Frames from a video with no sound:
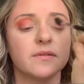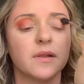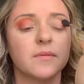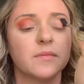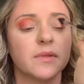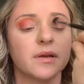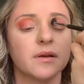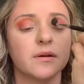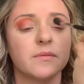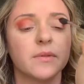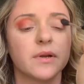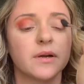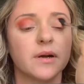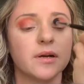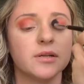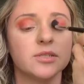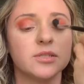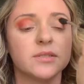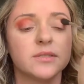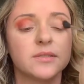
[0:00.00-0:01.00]
And I'm like, oh my
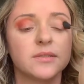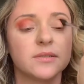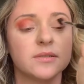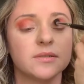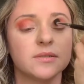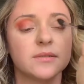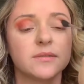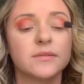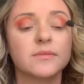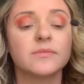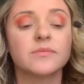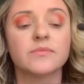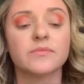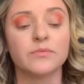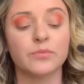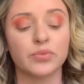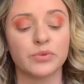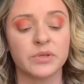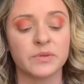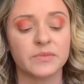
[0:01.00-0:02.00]
God, just
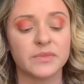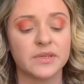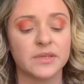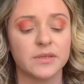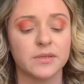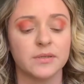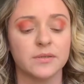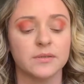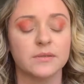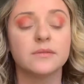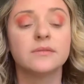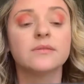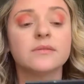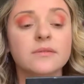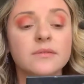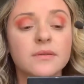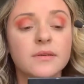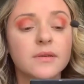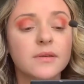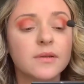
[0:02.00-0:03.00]
bring me
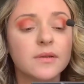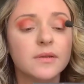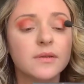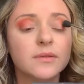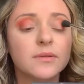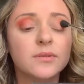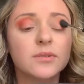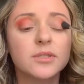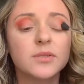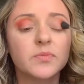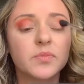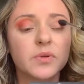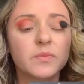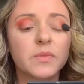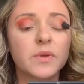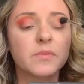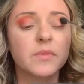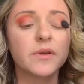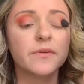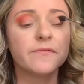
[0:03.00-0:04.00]

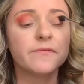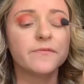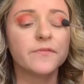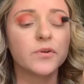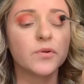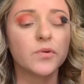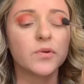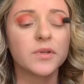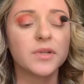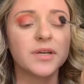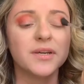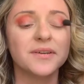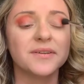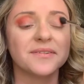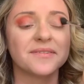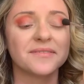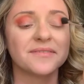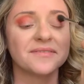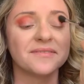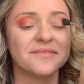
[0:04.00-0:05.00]
my food.
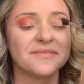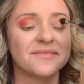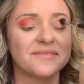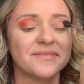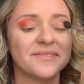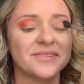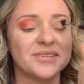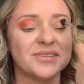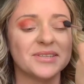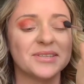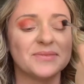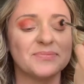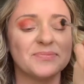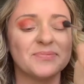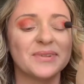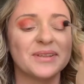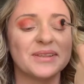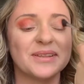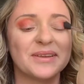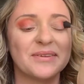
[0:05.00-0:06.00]
Just
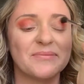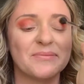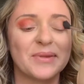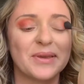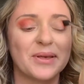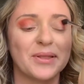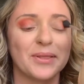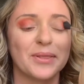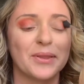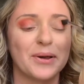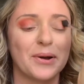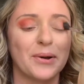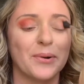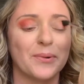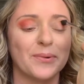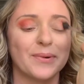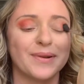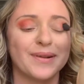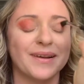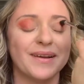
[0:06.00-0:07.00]
leave me
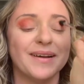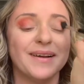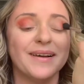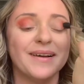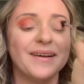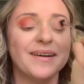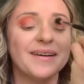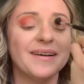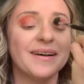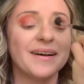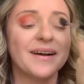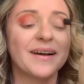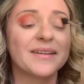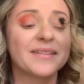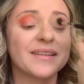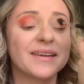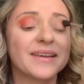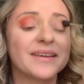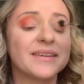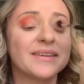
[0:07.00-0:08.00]
alone.
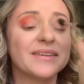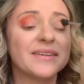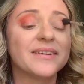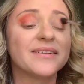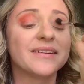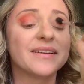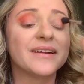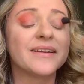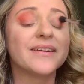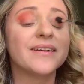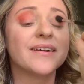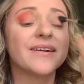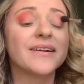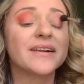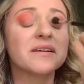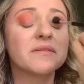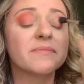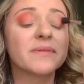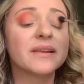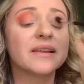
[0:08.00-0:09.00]
I'm like, Yuri,
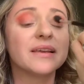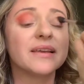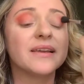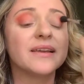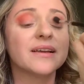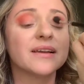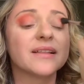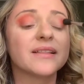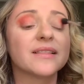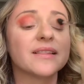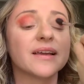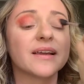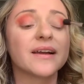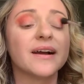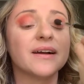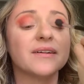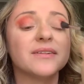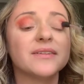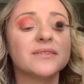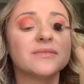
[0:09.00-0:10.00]
hurry up and eat. And
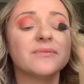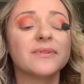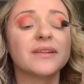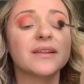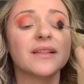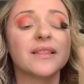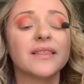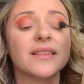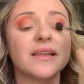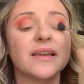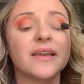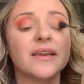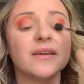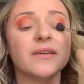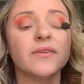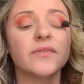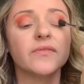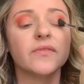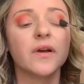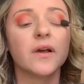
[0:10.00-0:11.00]
like, I just want to
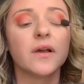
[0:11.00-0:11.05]
leave.